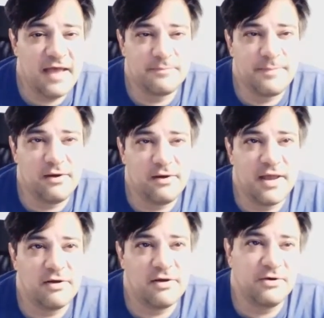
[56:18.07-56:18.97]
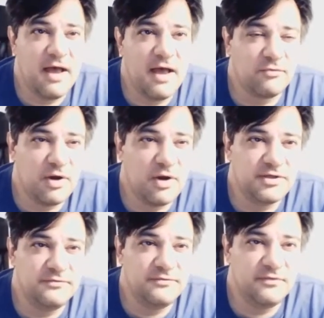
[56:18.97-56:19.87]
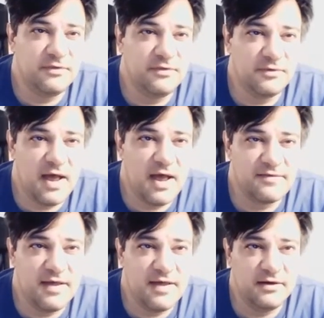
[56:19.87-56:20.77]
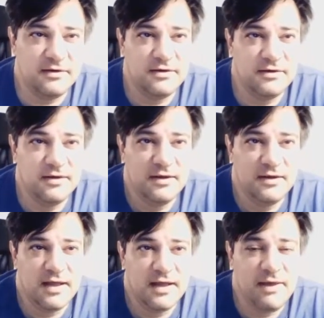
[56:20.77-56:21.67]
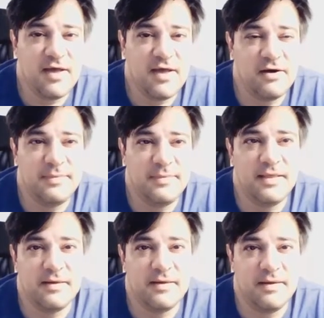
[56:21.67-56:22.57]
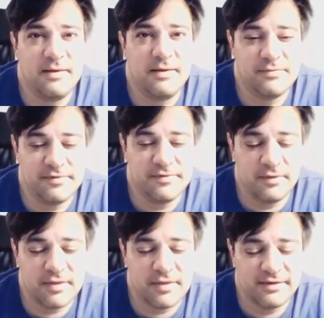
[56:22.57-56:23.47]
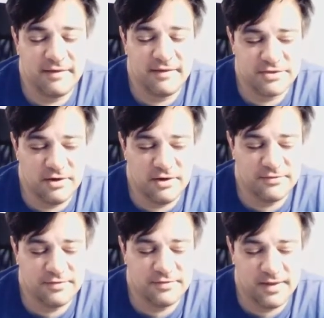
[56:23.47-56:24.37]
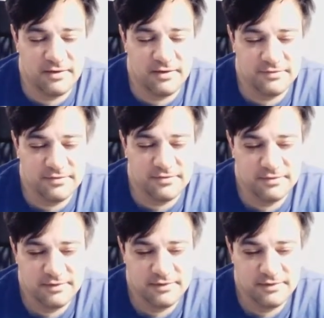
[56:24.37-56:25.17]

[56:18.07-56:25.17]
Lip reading: They had their Beatle character have a Russian accent. He was hired to be like he was supposed to look like Davy Jones or the Beatles.